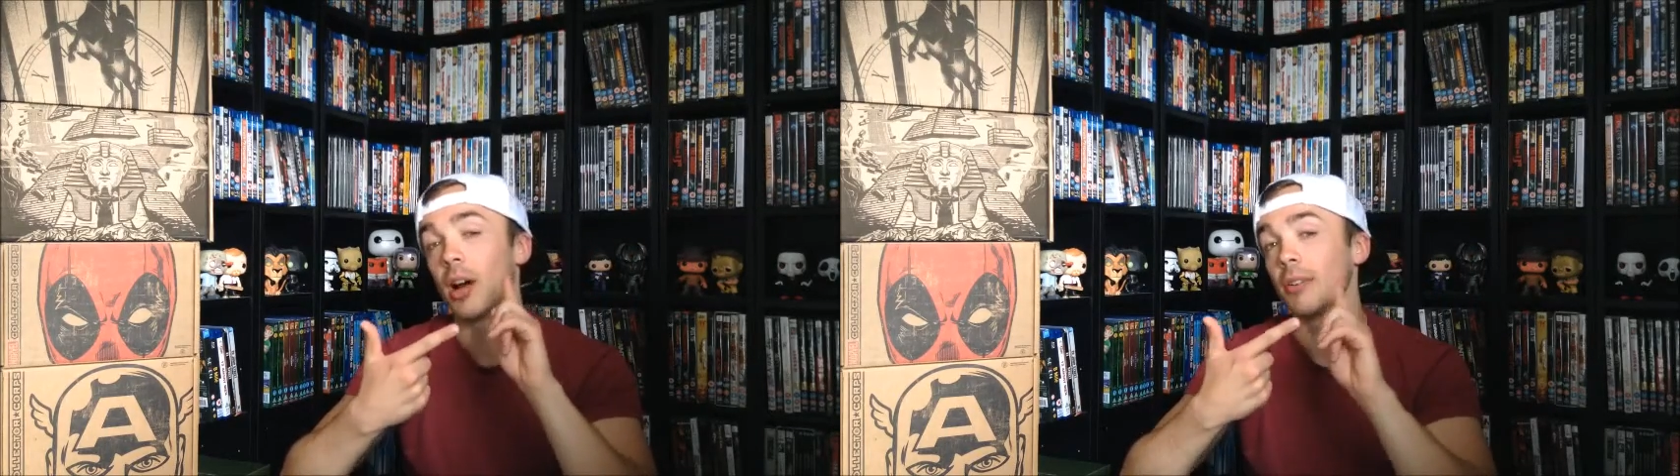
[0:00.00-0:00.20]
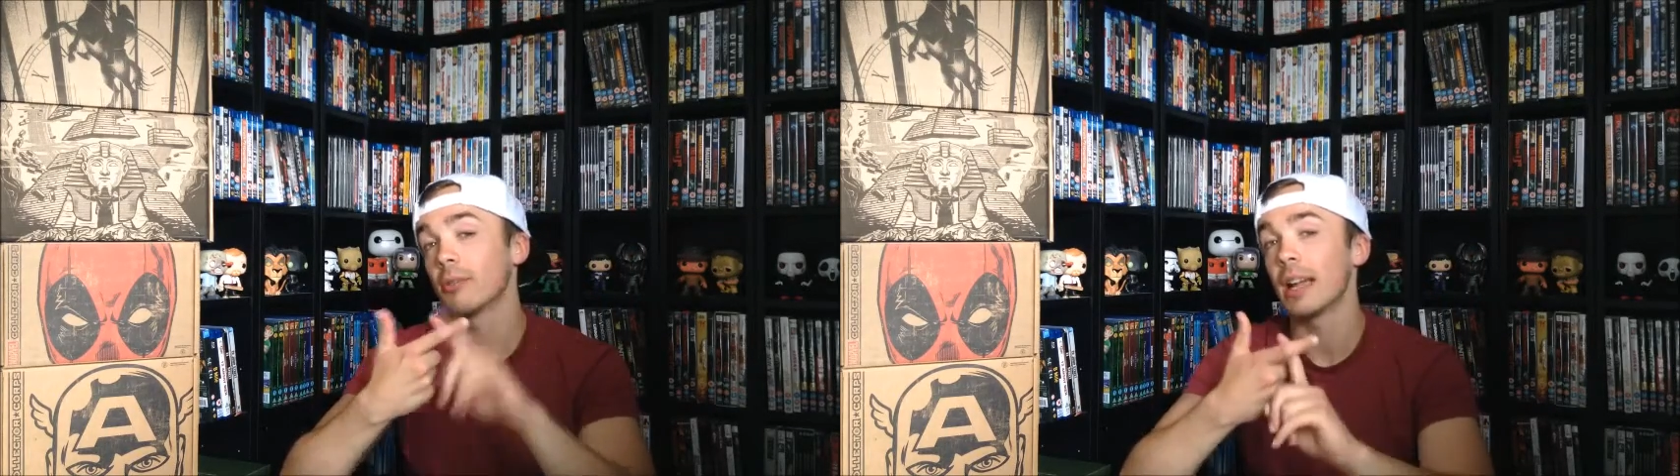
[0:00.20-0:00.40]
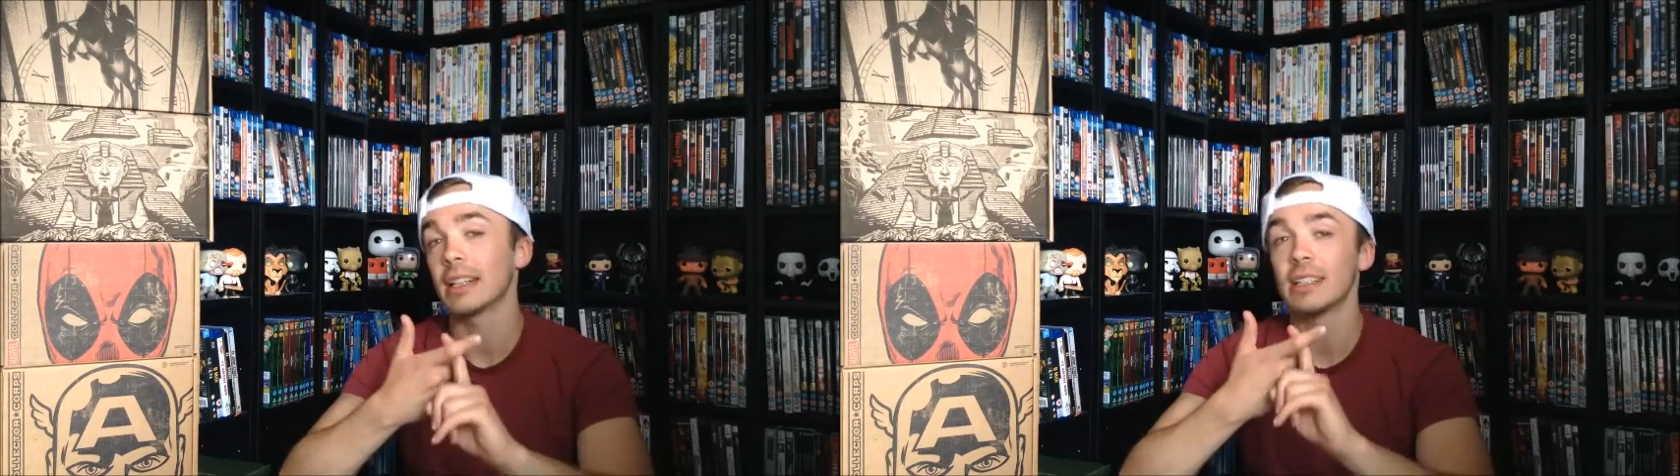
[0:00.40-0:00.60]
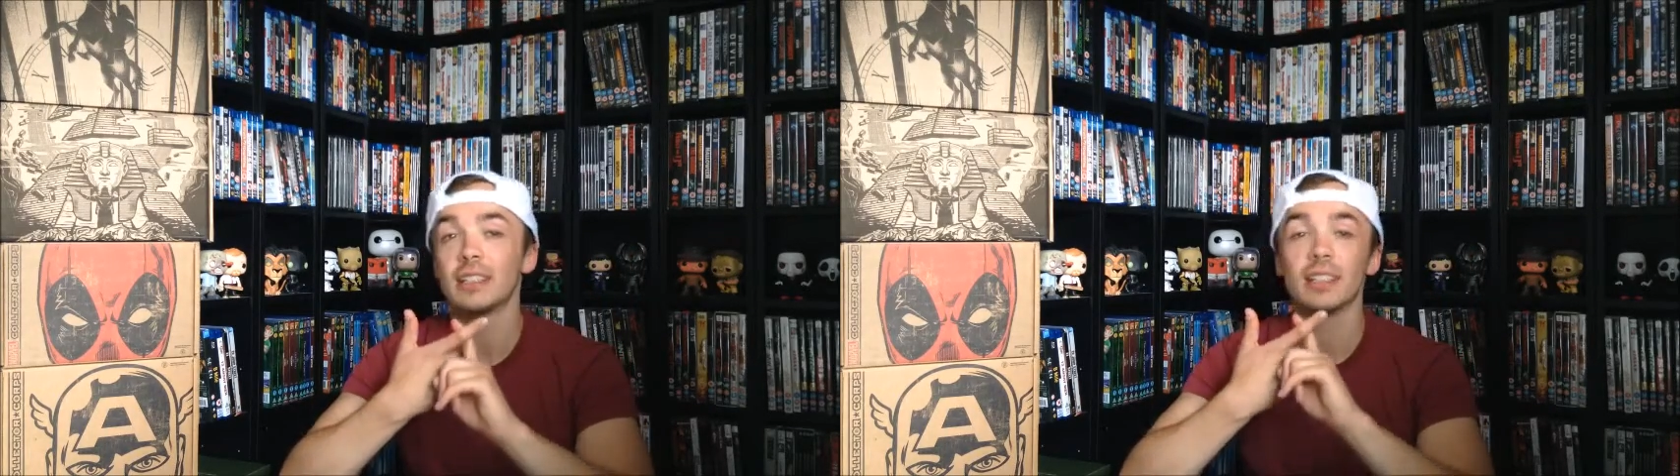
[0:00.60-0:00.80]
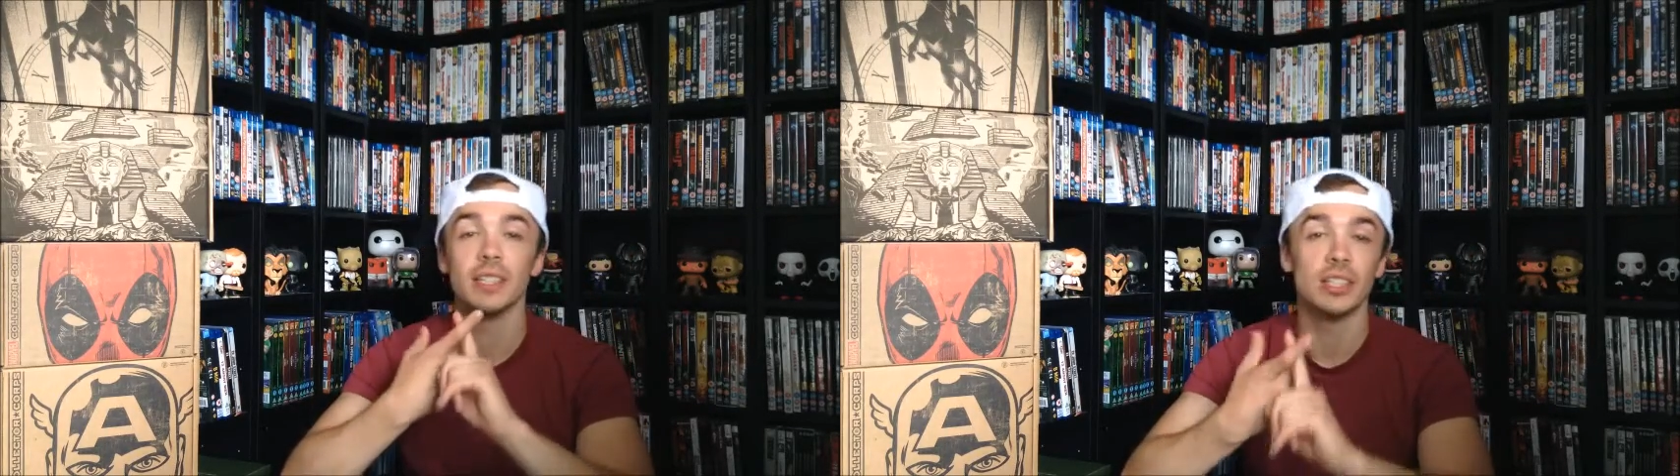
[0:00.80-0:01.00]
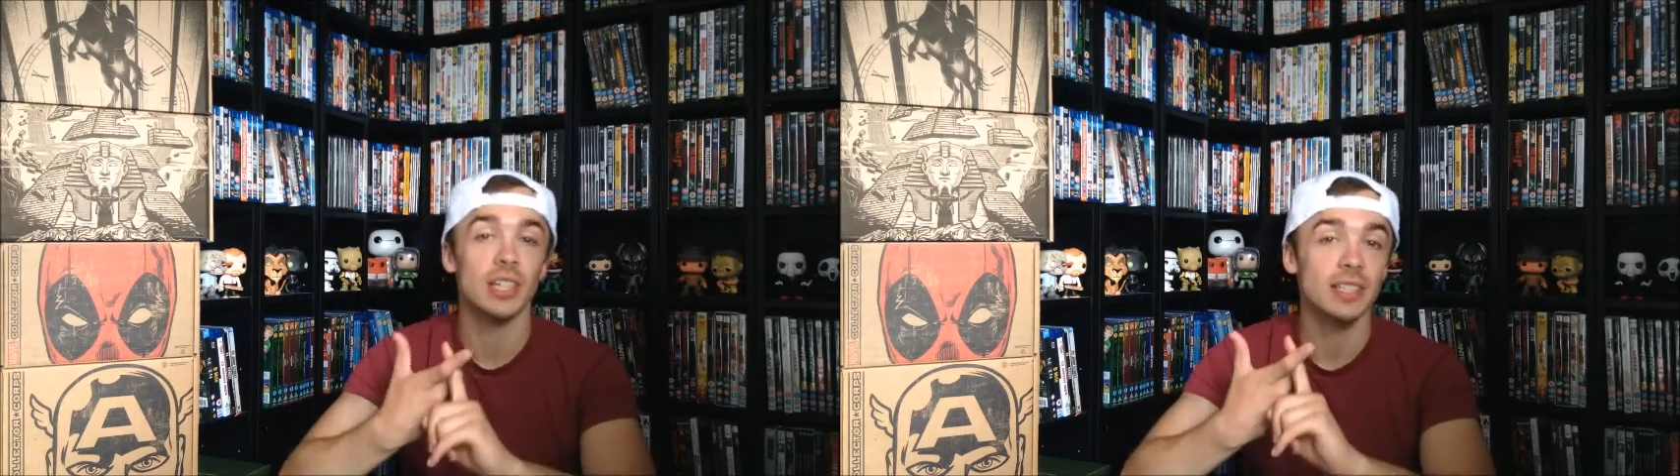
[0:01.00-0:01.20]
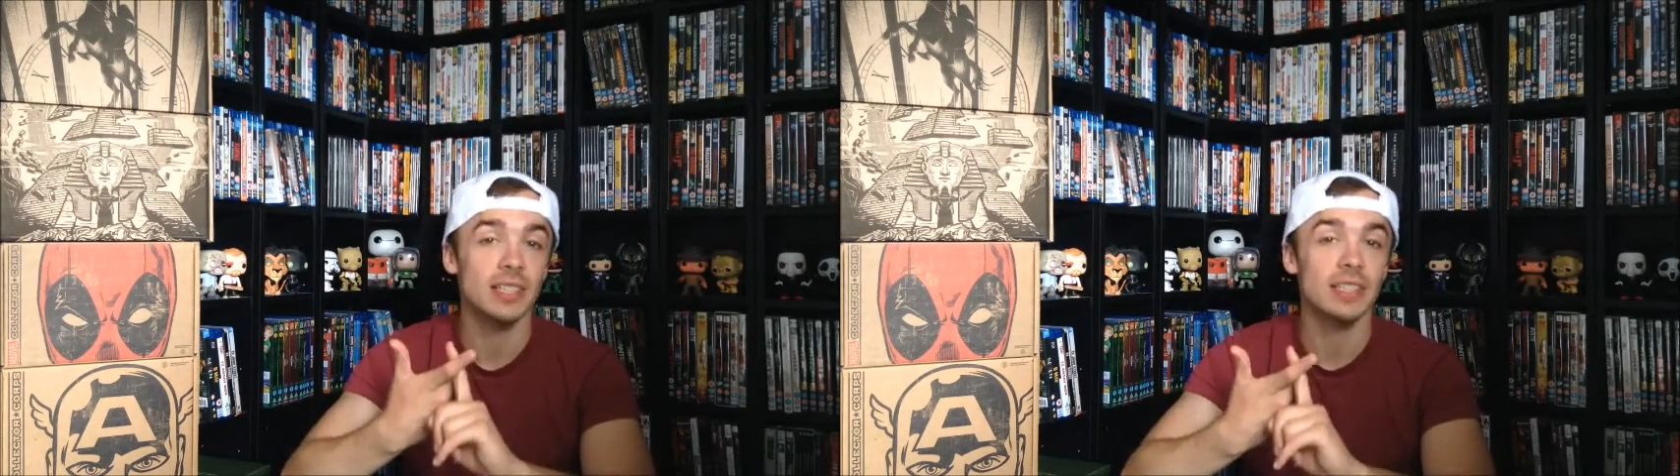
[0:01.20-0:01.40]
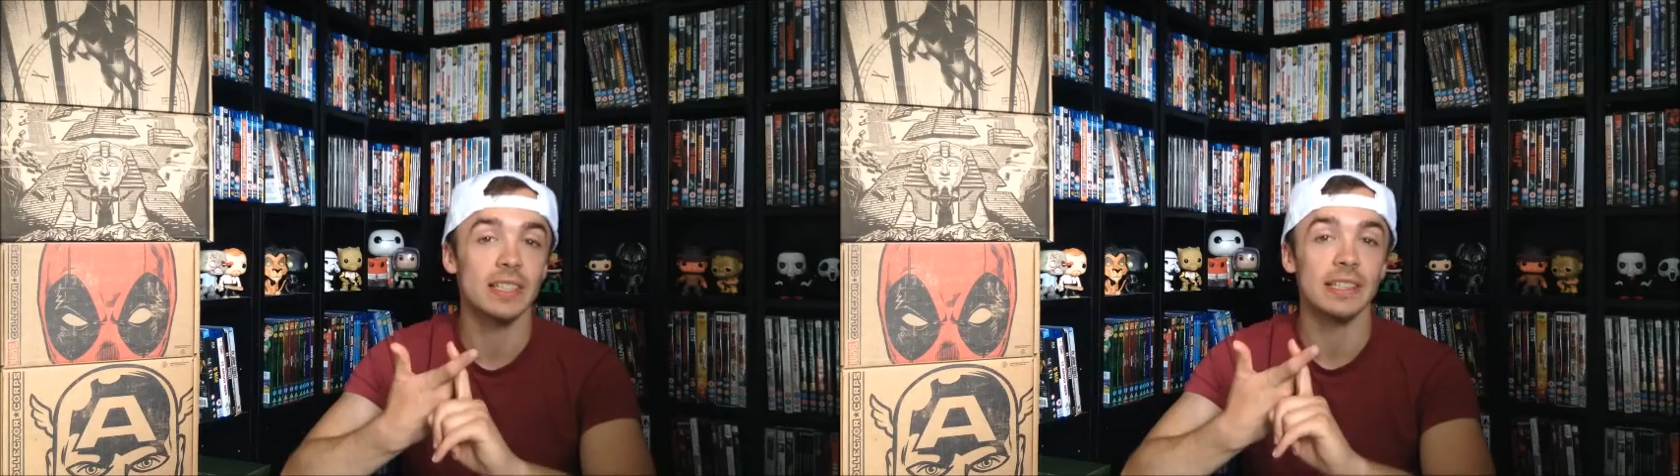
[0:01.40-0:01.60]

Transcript: I have reacted to the Justice